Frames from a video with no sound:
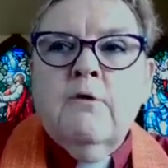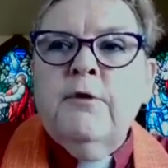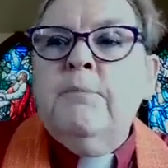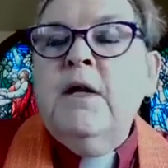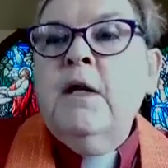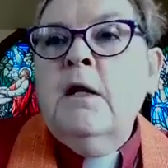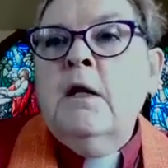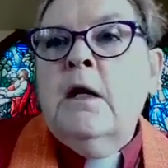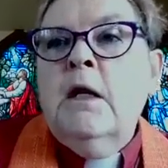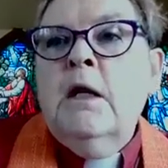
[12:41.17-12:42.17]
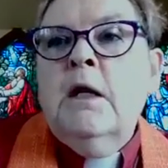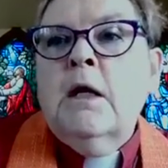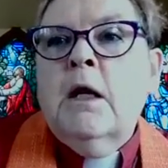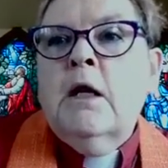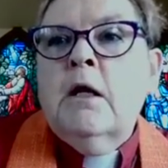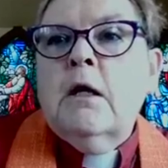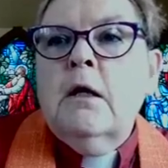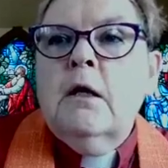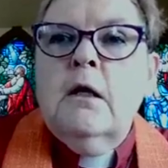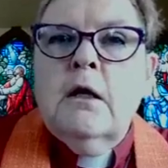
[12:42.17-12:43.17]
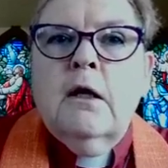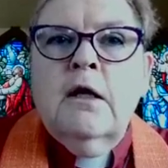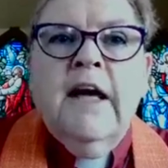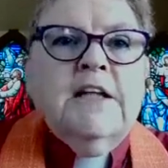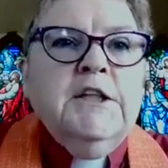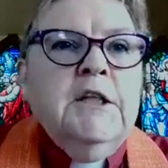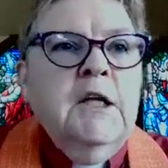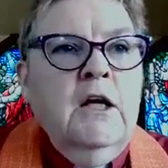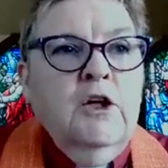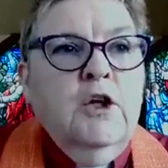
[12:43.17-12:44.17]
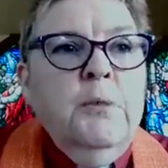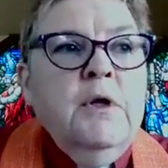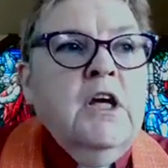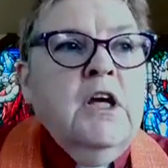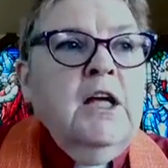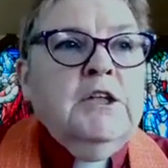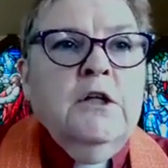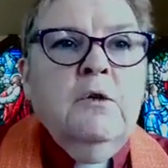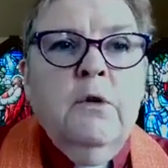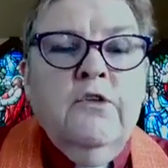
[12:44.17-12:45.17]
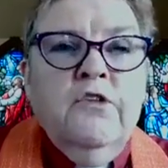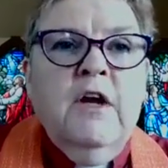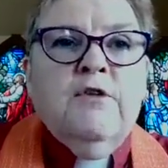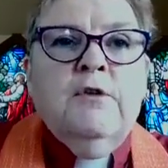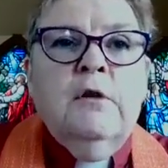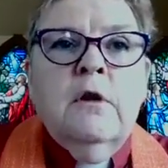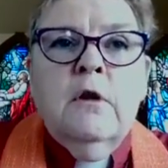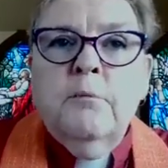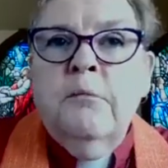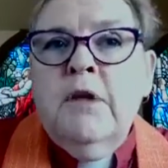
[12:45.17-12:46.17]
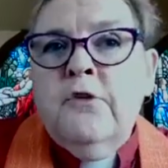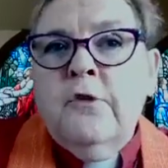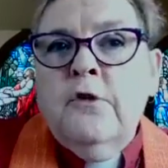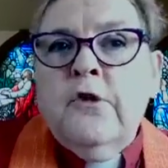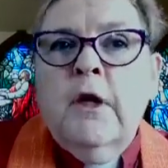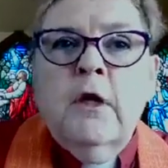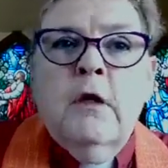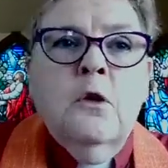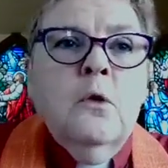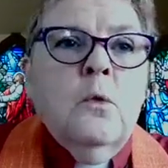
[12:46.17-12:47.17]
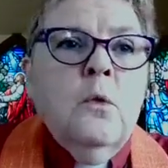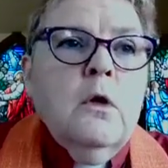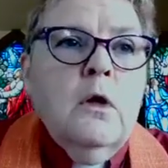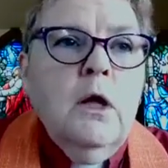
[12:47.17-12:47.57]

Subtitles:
from being in connection and communication with several ministers I know,